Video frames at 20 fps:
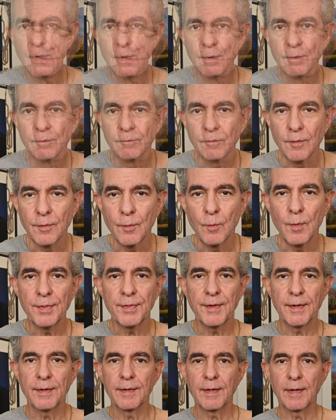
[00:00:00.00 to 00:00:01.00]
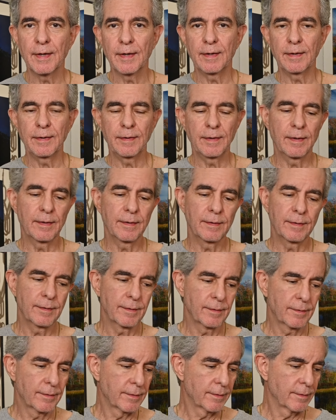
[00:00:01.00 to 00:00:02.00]
So the one thing that I
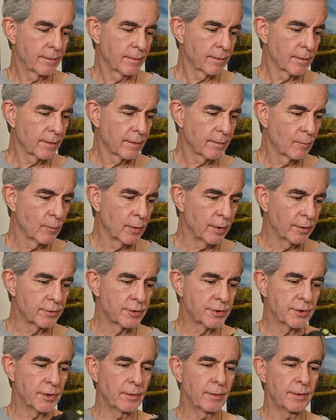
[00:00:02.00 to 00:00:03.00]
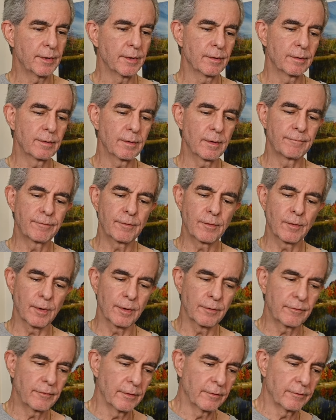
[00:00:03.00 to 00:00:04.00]
will show you, of
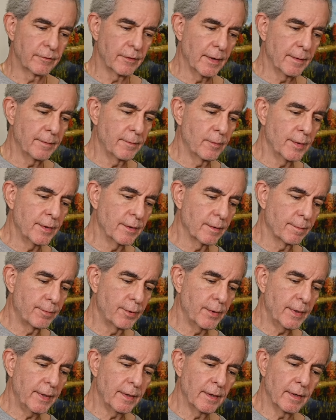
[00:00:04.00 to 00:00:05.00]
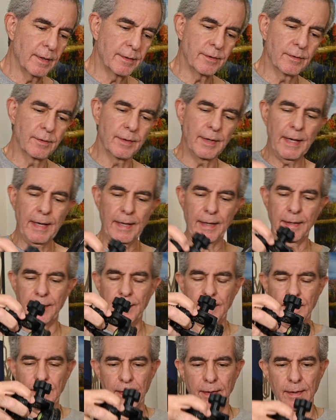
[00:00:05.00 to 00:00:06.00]
course, is that when you're putting on your head,
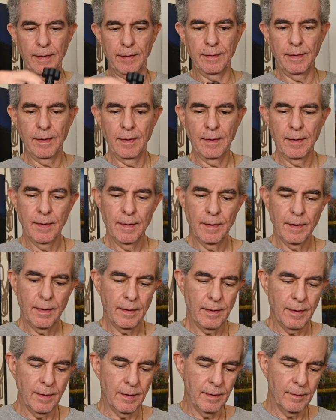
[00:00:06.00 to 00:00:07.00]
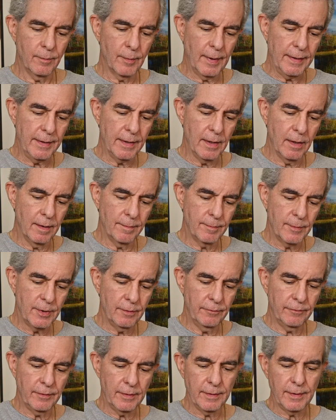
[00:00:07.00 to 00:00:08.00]
and right now I'm
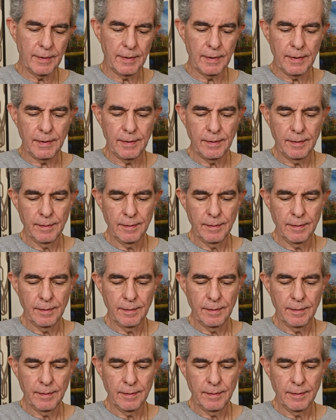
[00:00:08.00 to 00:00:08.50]
using the